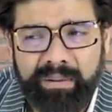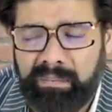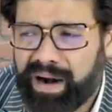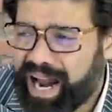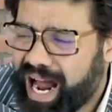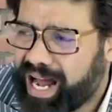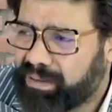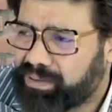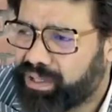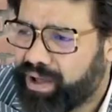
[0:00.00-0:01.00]

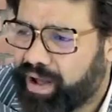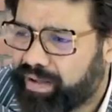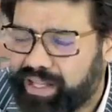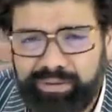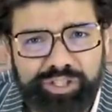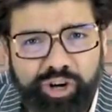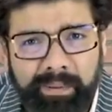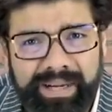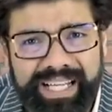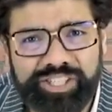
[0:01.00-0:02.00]
perhaps they would
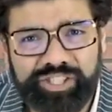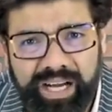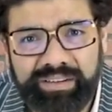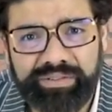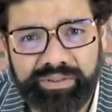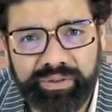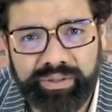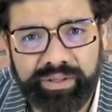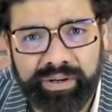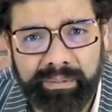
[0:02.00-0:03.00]
stop eating junk
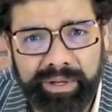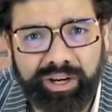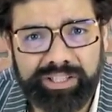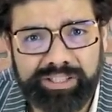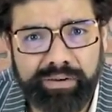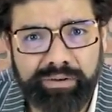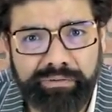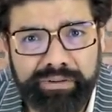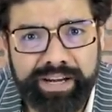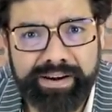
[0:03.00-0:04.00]
food because they would
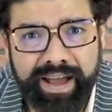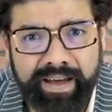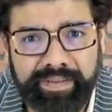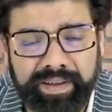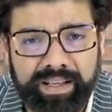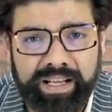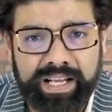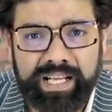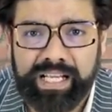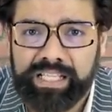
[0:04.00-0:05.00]
fear death.
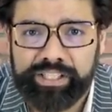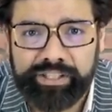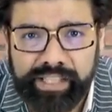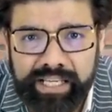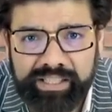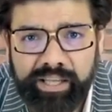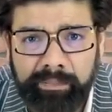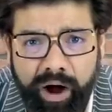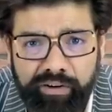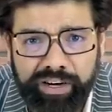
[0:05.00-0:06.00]
Since the
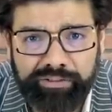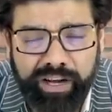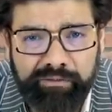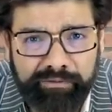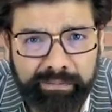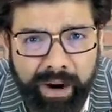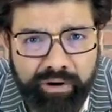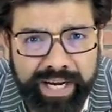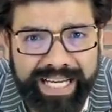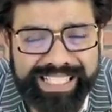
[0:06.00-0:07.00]
power of
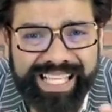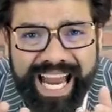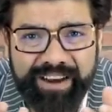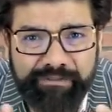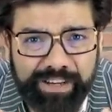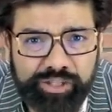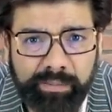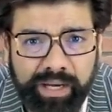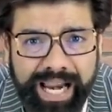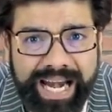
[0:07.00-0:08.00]
compounding is
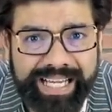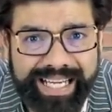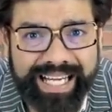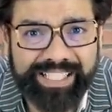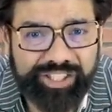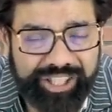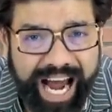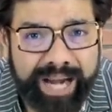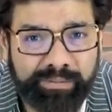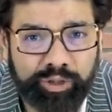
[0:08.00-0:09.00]
invisible and it takes
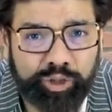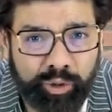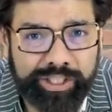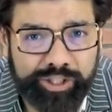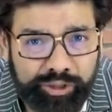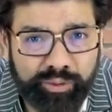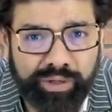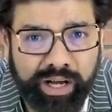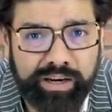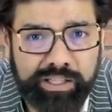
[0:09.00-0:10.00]
time to show its true
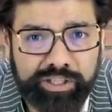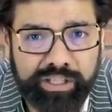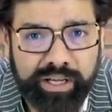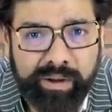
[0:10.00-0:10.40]
colors,